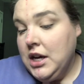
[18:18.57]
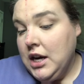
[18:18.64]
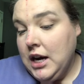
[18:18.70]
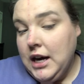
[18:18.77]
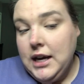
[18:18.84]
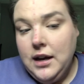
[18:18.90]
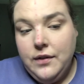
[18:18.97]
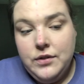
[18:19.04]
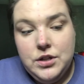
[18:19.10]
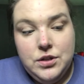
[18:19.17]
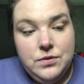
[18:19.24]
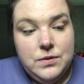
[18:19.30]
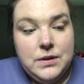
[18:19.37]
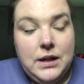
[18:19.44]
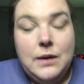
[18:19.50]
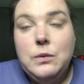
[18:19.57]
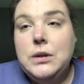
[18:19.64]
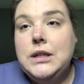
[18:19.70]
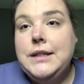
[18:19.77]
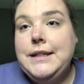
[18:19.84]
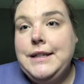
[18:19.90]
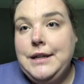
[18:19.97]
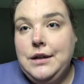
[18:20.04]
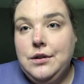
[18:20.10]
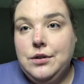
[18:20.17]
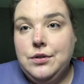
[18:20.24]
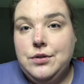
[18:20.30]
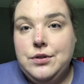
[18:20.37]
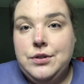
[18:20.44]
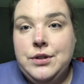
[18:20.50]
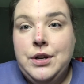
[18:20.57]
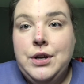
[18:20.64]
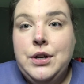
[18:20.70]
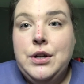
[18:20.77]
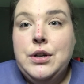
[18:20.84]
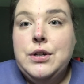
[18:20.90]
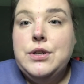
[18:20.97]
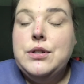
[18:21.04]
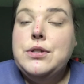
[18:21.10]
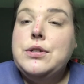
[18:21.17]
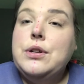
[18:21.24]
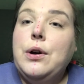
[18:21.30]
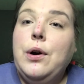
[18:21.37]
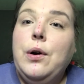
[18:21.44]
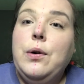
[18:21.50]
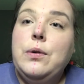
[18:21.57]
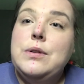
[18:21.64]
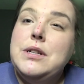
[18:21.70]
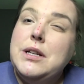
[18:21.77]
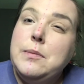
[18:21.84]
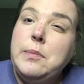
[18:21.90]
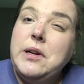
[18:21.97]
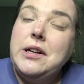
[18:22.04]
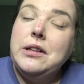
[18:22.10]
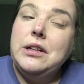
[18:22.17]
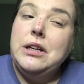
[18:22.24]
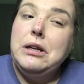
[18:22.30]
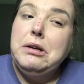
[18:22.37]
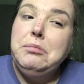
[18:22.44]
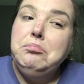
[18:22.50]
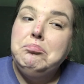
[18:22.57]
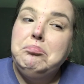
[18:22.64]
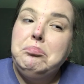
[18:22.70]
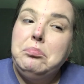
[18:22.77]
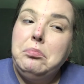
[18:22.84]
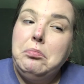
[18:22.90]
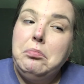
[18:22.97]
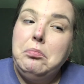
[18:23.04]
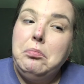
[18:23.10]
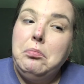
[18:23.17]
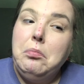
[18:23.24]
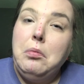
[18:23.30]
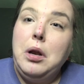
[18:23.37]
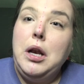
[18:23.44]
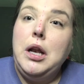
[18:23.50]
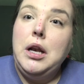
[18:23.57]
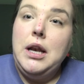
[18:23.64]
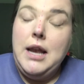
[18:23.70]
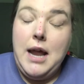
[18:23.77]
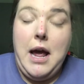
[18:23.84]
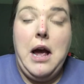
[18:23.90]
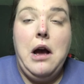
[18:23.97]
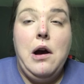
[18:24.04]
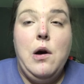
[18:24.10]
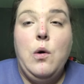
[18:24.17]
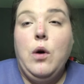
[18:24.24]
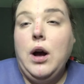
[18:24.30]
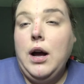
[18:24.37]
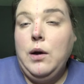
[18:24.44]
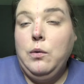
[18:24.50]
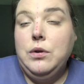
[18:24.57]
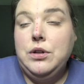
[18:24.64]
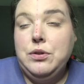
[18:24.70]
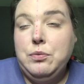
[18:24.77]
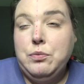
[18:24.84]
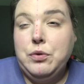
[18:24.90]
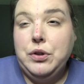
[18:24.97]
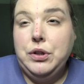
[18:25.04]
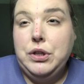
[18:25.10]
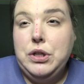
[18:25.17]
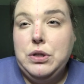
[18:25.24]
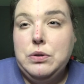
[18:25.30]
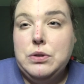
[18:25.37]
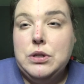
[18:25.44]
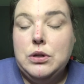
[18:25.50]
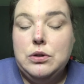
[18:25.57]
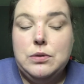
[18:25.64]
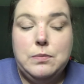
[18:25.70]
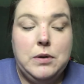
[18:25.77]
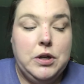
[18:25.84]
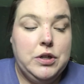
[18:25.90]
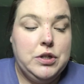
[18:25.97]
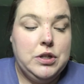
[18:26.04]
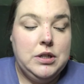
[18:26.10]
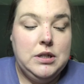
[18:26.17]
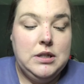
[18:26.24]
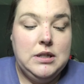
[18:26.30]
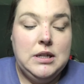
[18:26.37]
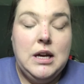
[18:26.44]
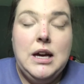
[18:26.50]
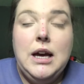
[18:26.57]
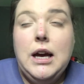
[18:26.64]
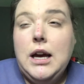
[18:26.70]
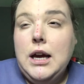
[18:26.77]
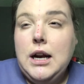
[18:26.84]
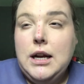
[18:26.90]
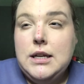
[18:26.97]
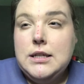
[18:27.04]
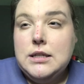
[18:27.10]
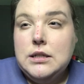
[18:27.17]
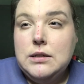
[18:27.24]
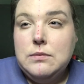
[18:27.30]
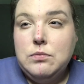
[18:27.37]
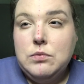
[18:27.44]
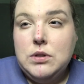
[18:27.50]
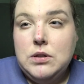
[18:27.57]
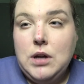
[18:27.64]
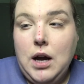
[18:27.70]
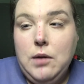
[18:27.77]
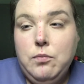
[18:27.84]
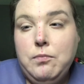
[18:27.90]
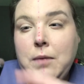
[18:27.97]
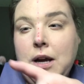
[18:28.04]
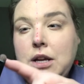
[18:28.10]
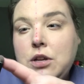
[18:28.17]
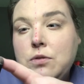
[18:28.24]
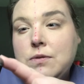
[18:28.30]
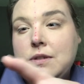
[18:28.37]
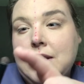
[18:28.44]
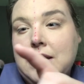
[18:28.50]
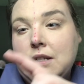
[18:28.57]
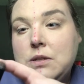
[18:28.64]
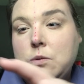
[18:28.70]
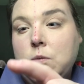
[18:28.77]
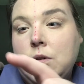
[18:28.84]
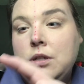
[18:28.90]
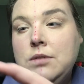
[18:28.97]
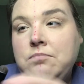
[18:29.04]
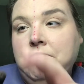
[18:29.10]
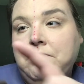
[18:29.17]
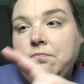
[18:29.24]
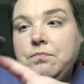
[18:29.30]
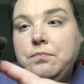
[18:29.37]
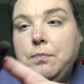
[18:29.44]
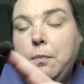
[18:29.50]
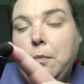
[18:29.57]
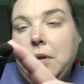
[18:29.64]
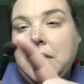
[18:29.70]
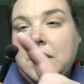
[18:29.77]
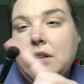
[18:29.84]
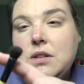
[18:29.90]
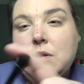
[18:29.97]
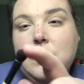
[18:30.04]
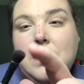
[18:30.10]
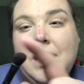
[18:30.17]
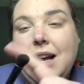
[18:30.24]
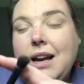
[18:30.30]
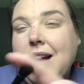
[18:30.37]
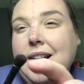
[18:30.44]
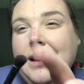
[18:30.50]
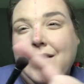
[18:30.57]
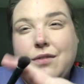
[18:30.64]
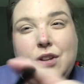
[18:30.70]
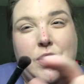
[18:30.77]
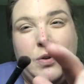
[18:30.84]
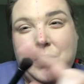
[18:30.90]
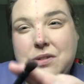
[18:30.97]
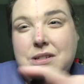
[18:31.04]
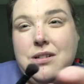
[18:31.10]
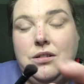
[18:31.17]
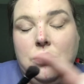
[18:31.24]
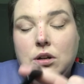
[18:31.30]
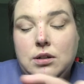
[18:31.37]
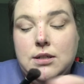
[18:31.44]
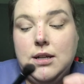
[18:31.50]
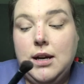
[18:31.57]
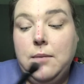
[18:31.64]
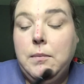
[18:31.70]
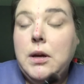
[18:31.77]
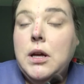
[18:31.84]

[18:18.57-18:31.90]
I haven't used that one in years. So typically now I wouldn't really use those brushes, and I might use this one, but this one I haven't used in a long time.